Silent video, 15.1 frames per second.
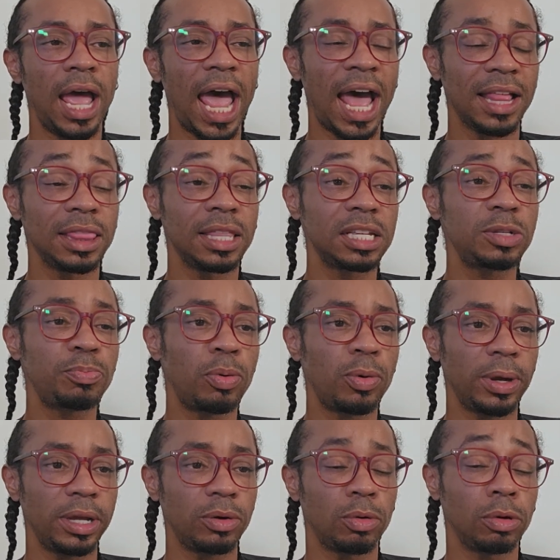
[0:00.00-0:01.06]
At this
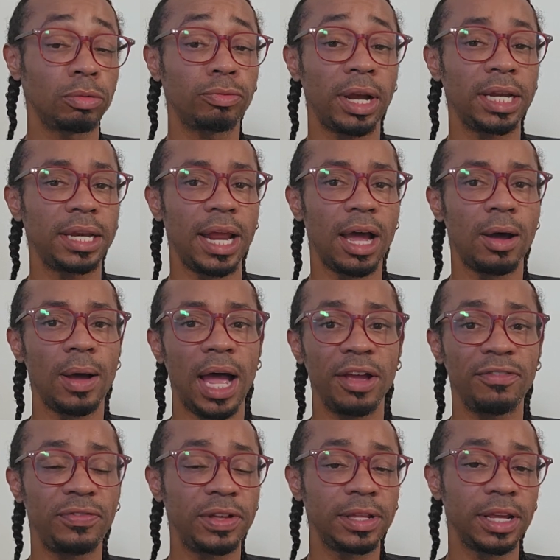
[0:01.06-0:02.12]
point, or right now, I
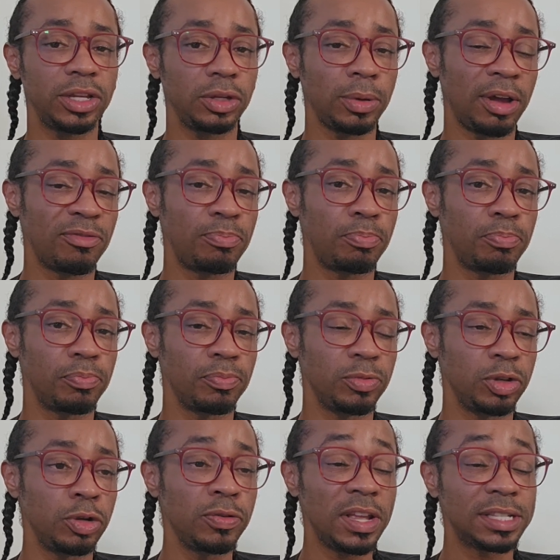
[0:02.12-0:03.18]
feel like
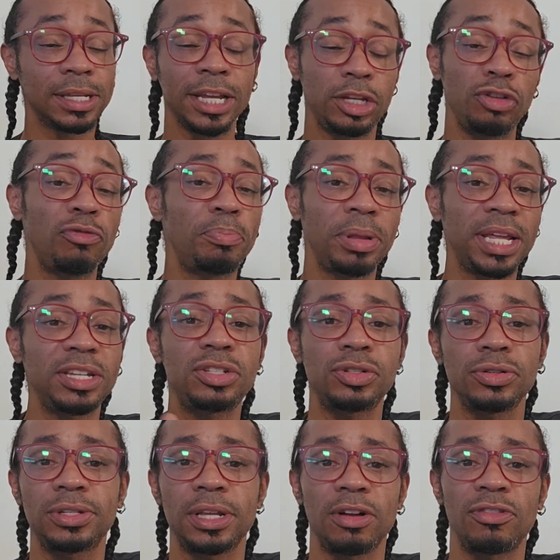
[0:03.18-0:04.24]
it's like you've placed
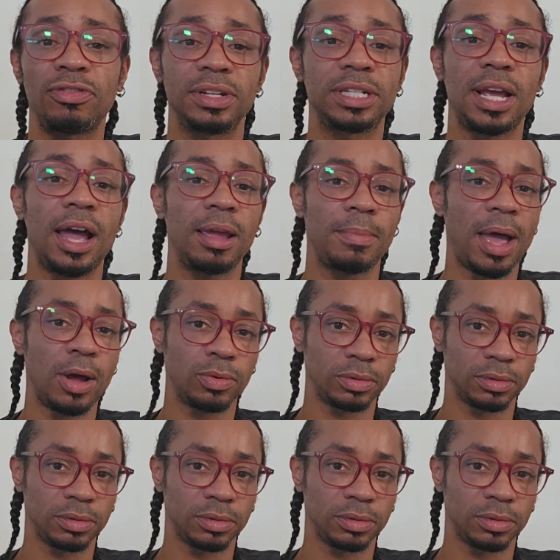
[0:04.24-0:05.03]
yourself in timeout.